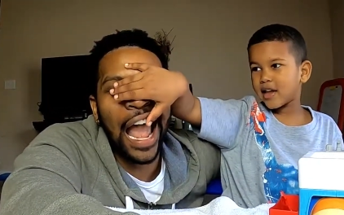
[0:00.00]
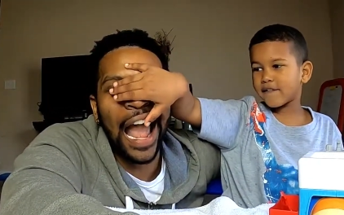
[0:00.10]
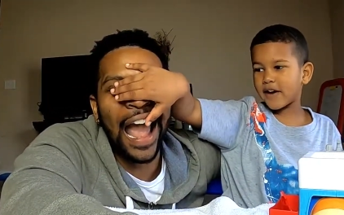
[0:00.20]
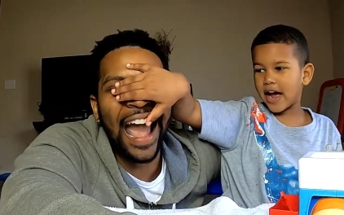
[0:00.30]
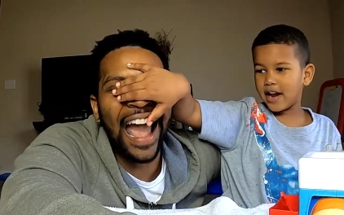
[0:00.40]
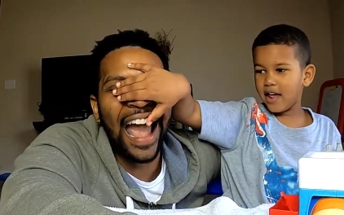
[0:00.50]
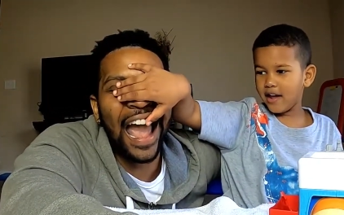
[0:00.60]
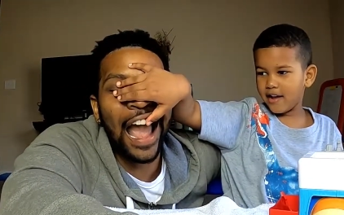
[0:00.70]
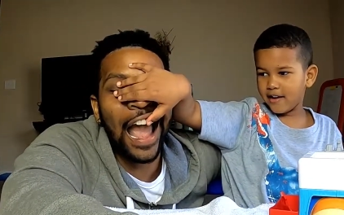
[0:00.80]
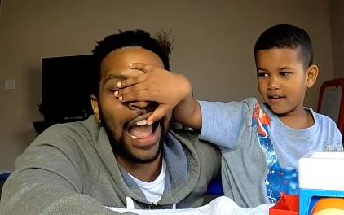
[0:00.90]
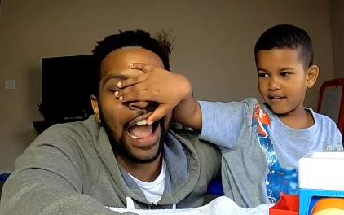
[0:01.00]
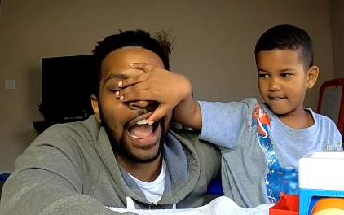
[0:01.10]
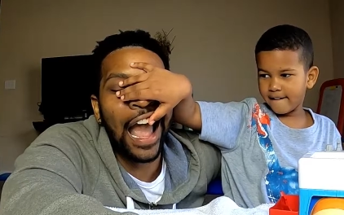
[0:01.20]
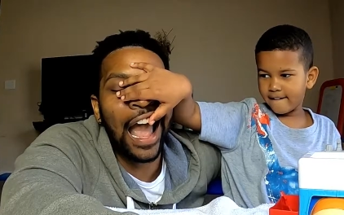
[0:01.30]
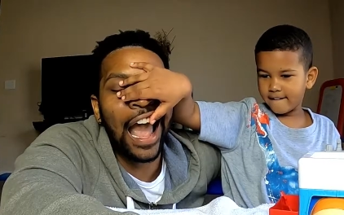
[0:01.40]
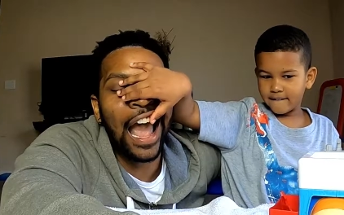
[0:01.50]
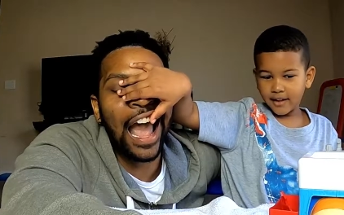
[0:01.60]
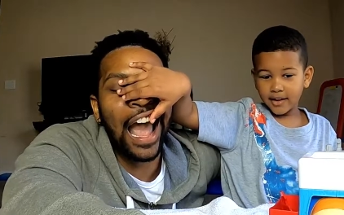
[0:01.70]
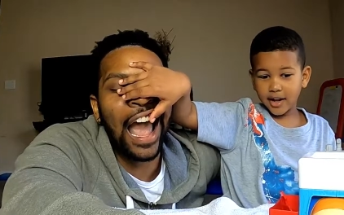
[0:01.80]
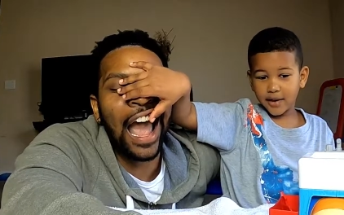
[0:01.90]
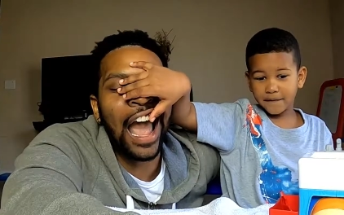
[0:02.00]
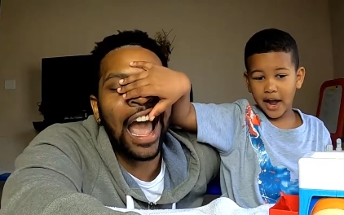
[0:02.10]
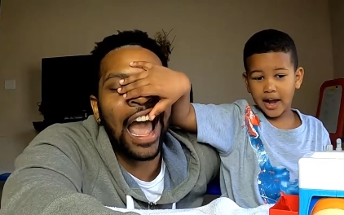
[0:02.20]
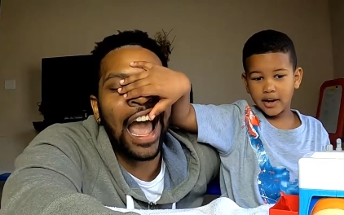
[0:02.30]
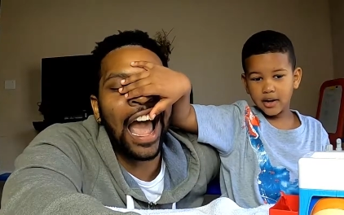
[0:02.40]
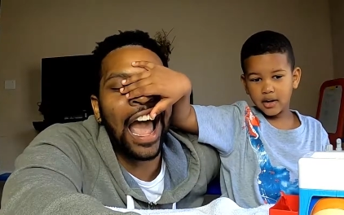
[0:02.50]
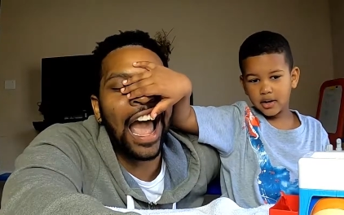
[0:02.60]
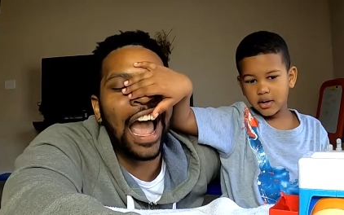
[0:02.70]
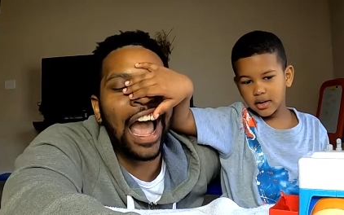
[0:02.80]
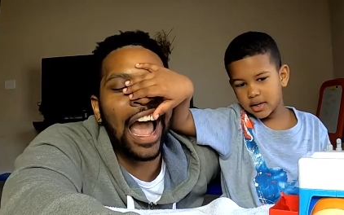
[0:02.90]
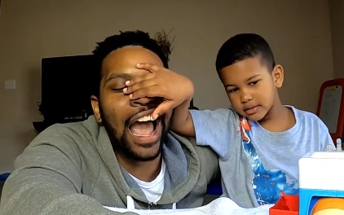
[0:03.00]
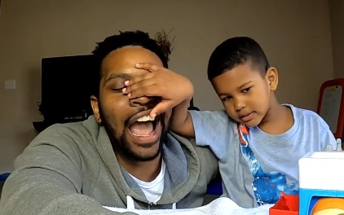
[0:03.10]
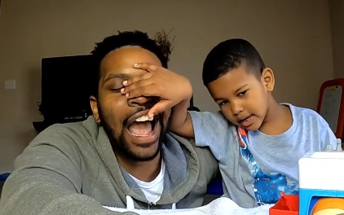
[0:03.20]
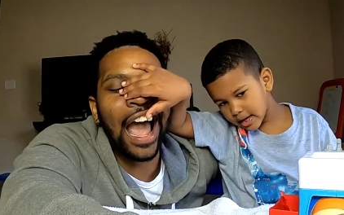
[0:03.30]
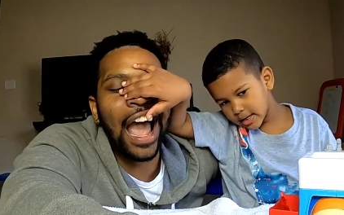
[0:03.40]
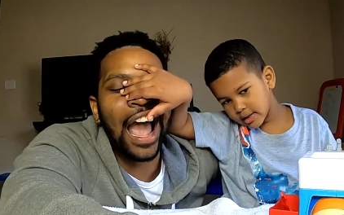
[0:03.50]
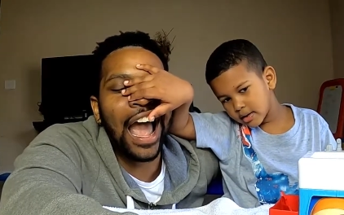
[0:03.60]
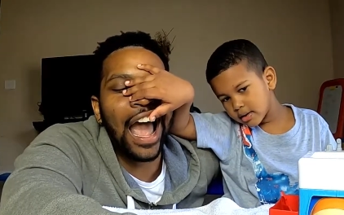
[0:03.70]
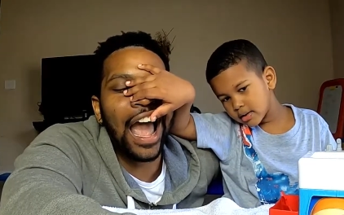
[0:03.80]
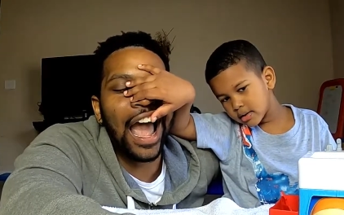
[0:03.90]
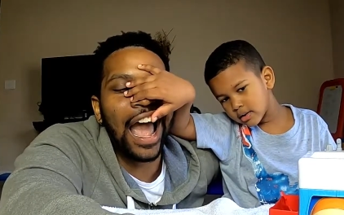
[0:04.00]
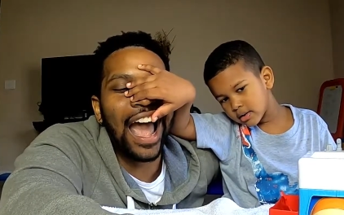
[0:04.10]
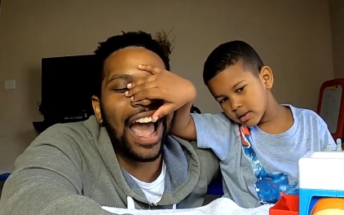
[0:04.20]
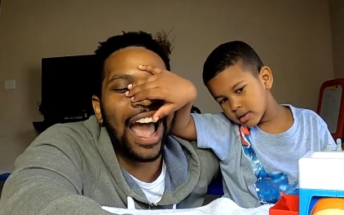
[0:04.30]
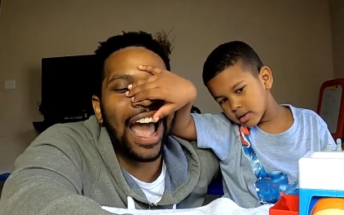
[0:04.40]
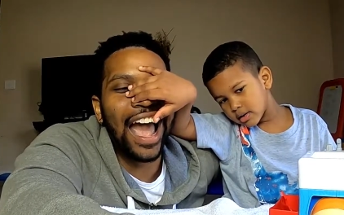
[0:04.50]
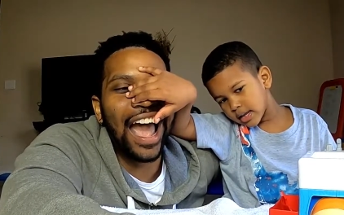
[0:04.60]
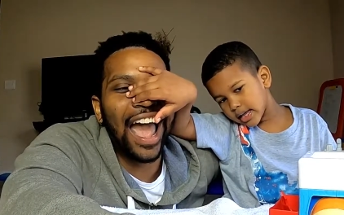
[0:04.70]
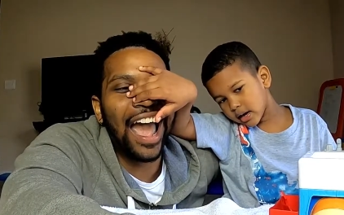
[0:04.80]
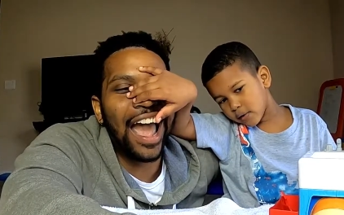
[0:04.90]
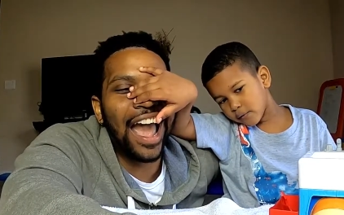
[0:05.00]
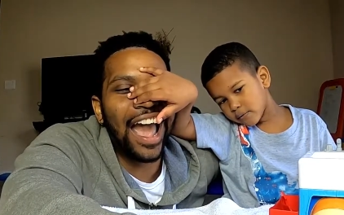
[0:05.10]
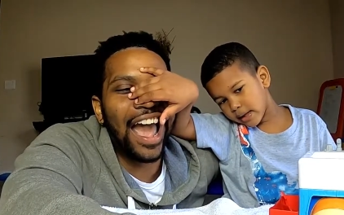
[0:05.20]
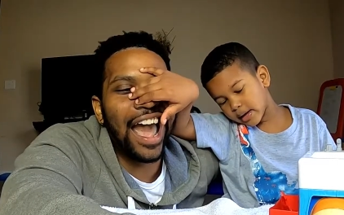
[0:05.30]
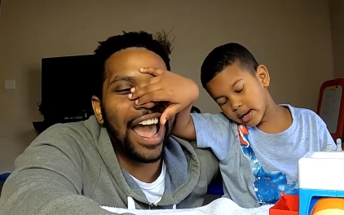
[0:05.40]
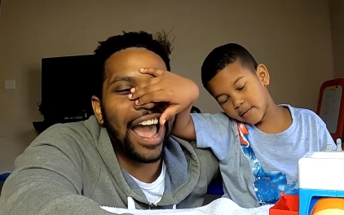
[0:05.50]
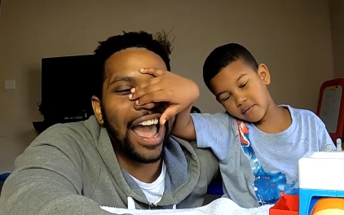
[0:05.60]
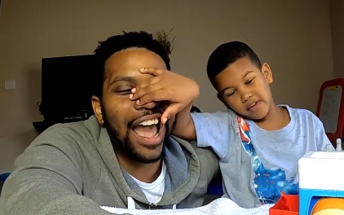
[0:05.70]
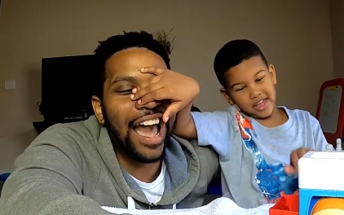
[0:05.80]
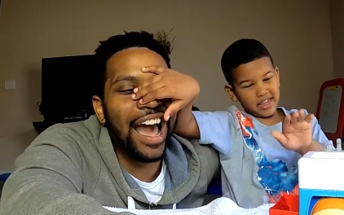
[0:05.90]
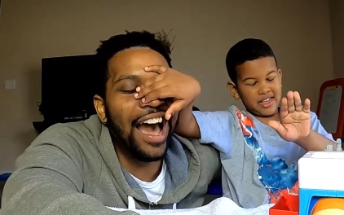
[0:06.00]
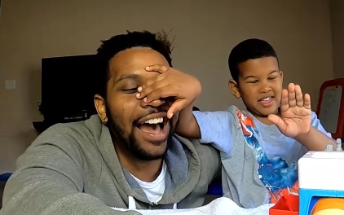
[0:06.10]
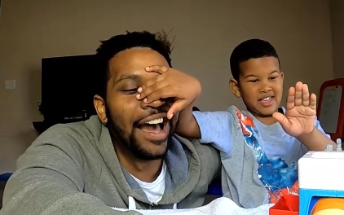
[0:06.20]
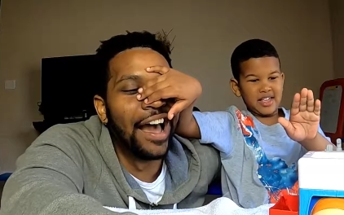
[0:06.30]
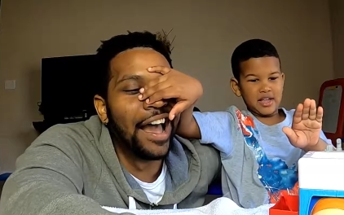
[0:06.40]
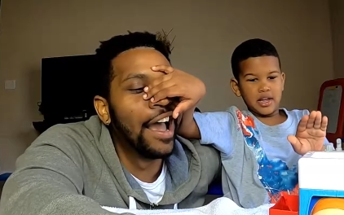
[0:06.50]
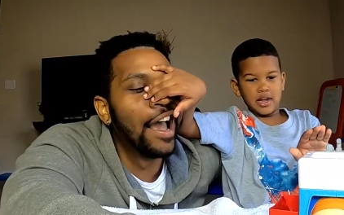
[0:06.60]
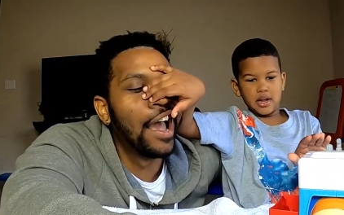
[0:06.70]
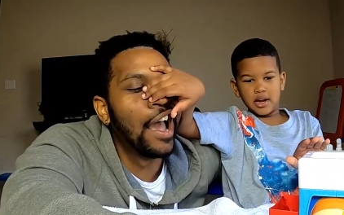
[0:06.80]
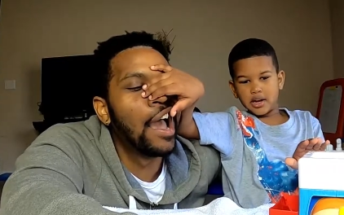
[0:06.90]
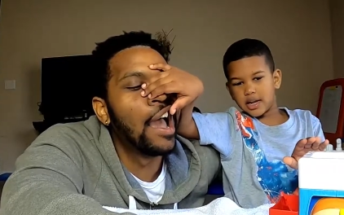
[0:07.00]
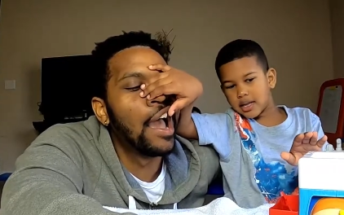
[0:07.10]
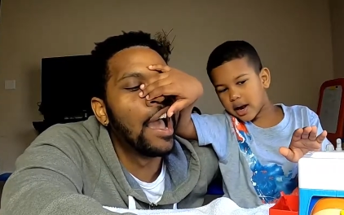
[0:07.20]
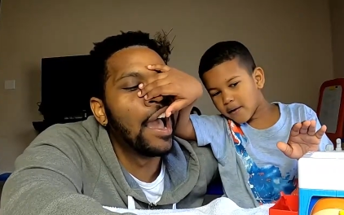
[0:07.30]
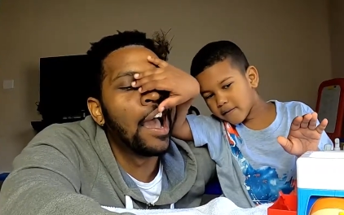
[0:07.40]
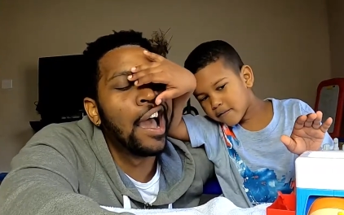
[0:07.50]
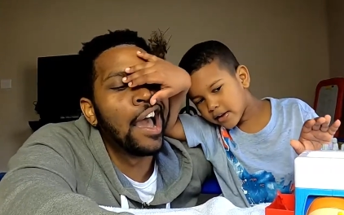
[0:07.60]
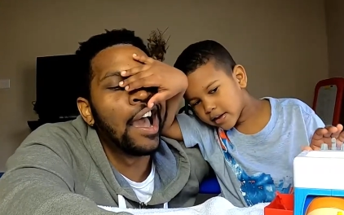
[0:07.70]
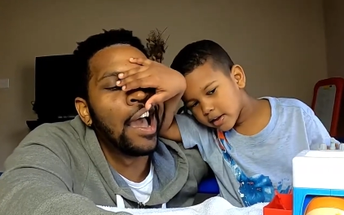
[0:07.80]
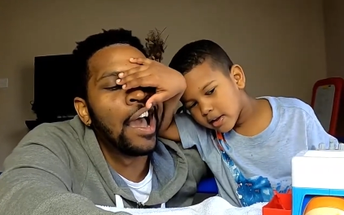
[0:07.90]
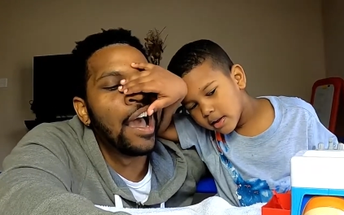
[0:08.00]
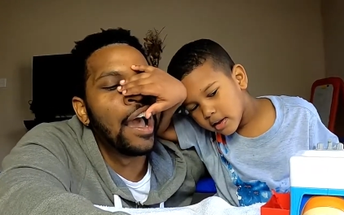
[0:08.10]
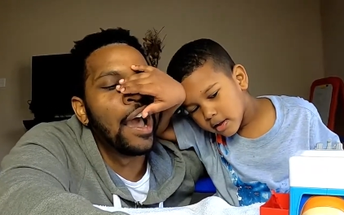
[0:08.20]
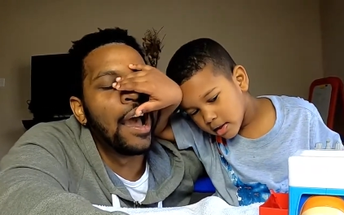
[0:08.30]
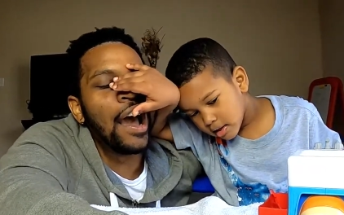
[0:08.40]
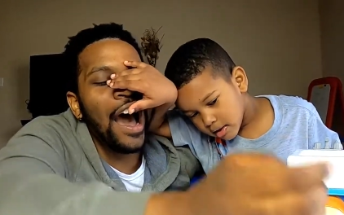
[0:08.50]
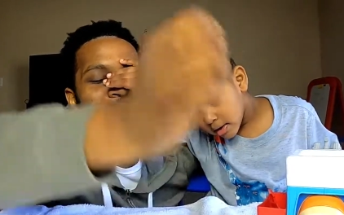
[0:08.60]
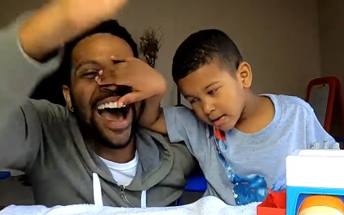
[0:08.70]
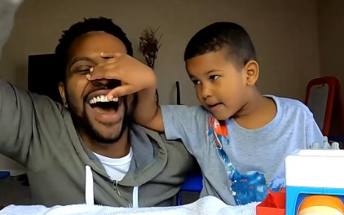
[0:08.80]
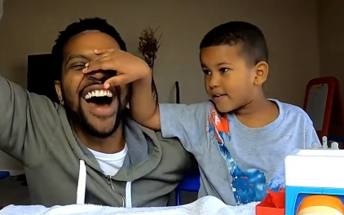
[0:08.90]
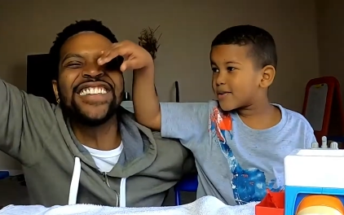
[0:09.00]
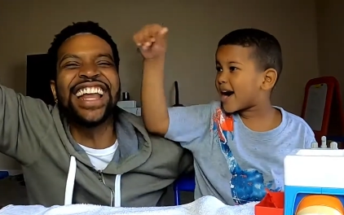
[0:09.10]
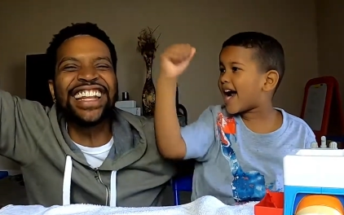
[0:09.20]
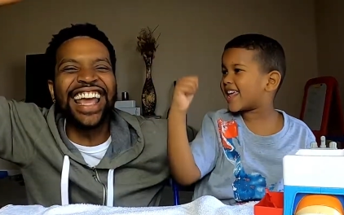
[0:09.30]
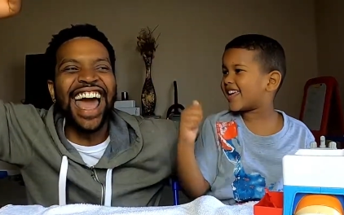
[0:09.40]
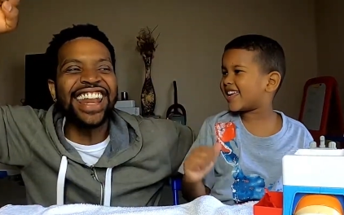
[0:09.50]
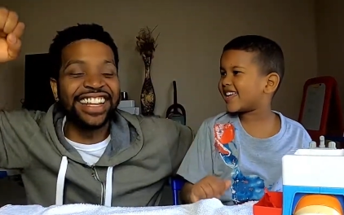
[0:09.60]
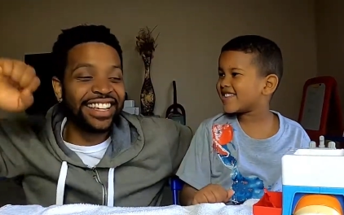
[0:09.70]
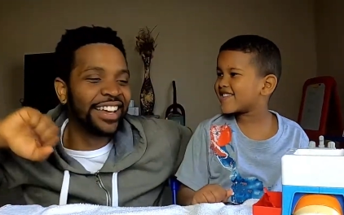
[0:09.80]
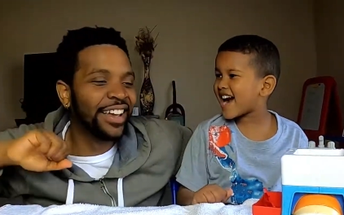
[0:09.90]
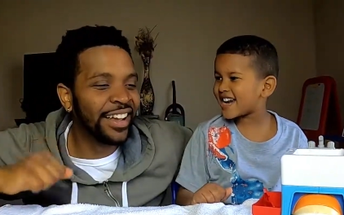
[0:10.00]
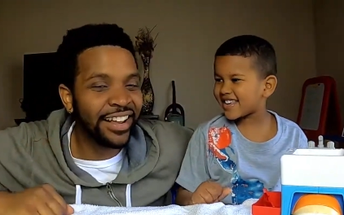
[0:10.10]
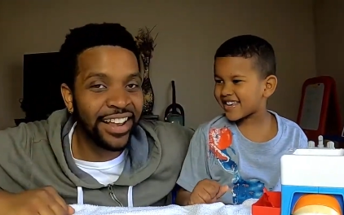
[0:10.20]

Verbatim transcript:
Speaker 1: You're fine. Yeah, you're fine. Dang. They get off. Now get off of it. Ah. They get off of it. Oh, you got, it. got it. You got